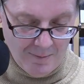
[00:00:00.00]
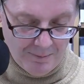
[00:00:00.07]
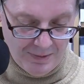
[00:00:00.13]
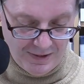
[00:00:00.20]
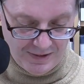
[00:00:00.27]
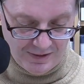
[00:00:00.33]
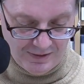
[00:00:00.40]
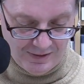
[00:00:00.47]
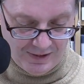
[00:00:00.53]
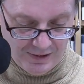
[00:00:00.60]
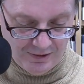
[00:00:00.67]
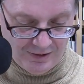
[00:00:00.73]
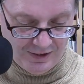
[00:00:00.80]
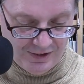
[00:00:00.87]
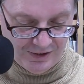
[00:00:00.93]
But
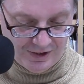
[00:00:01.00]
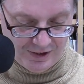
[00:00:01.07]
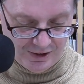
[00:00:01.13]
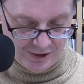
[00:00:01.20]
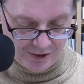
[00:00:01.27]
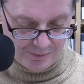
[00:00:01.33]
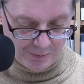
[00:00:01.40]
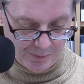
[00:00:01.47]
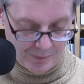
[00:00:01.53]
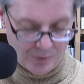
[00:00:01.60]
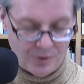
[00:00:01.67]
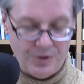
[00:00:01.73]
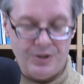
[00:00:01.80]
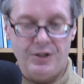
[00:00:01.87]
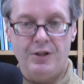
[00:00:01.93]
there is a
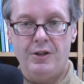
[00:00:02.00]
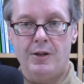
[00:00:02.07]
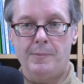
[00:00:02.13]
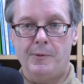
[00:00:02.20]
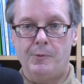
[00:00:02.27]
disproportionate number